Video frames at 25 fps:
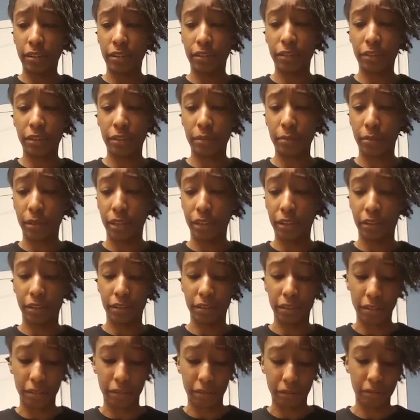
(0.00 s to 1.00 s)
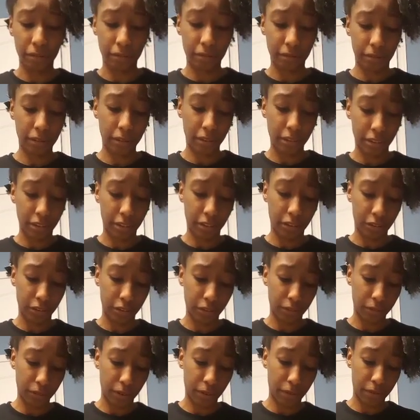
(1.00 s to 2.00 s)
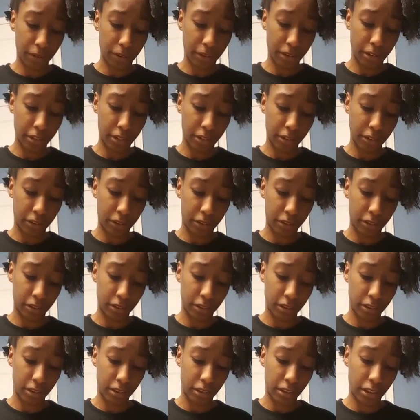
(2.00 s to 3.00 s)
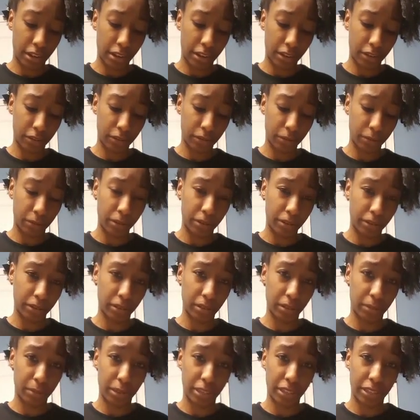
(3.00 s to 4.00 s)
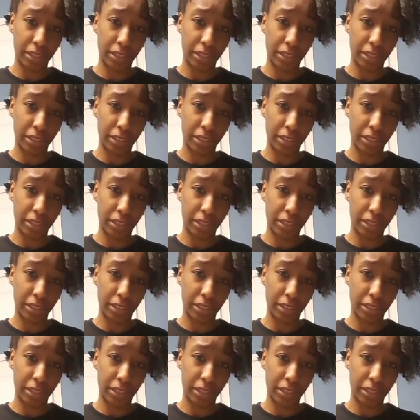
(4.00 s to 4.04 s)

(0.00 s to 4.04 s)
You do not have to use a co-wash to